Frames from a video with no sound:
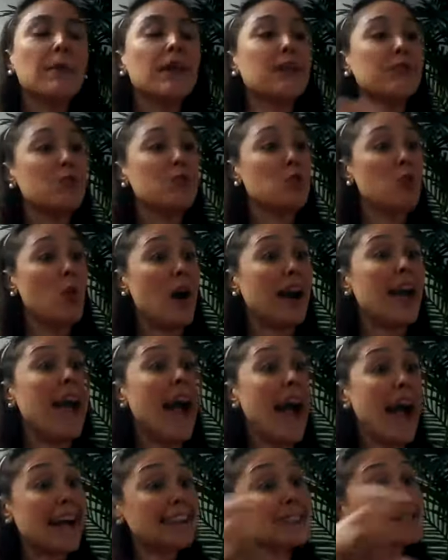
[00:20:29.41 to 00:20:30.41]
but if you want to
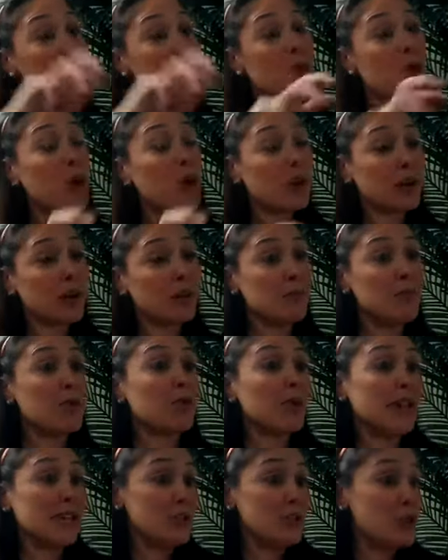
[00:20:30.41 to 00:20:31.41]
add some coconut
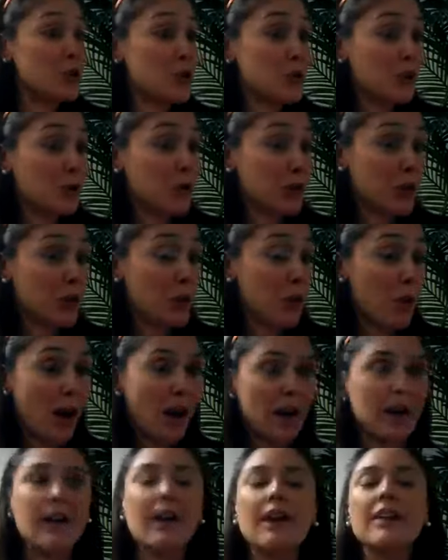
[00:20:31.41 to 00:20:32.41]
milk into your coconut
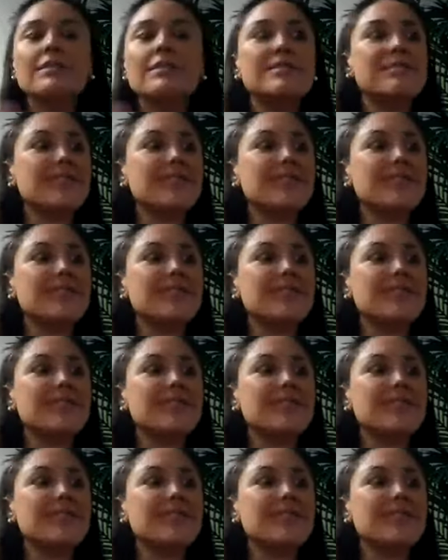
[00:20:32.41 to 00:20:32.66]
water,